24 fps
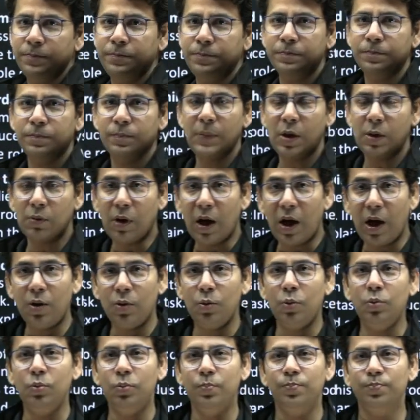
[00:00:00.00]
Now,
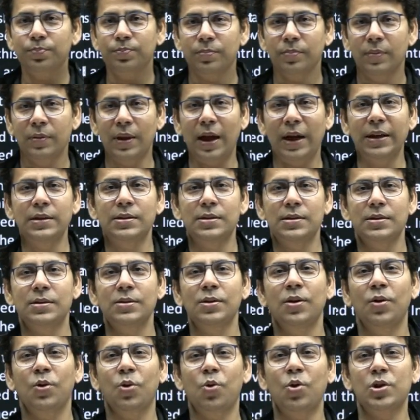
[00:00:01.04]
how nice
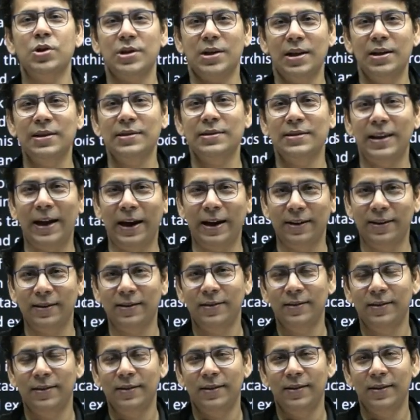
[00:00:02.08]
question is that?
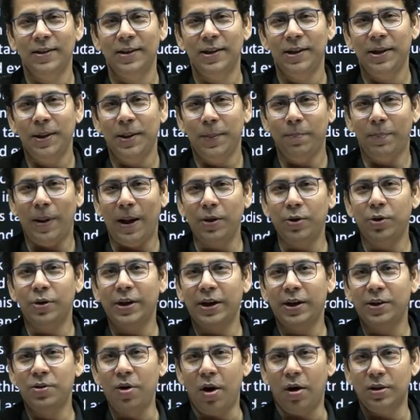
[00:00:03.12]

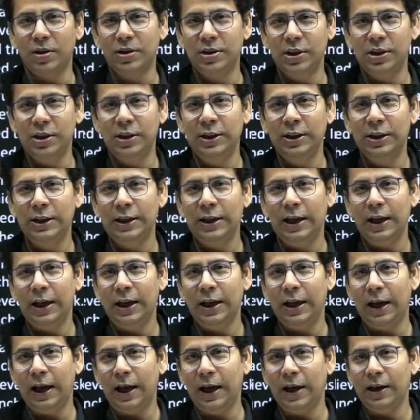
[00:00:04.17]
Biotechnology,
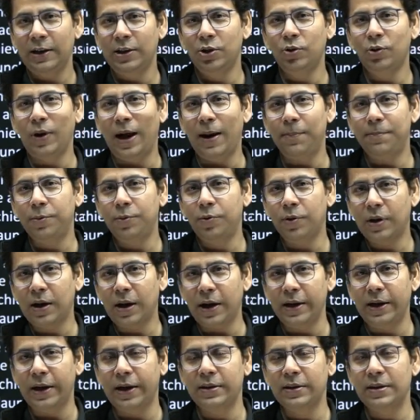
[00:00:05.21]
and you have to
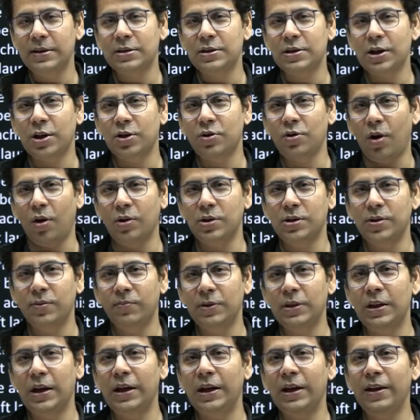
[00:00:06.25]
connect this technology with
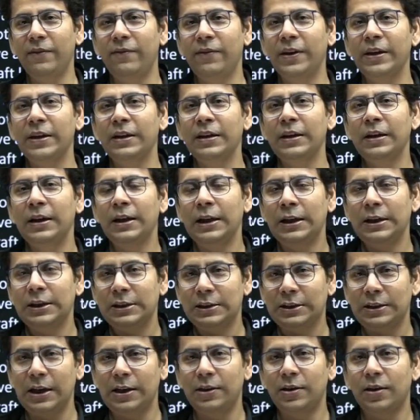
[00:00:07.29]
the living
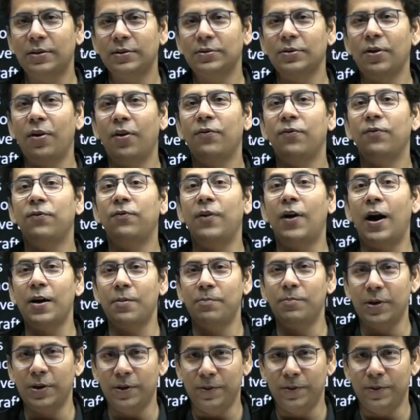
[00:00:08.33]
standards of farmer.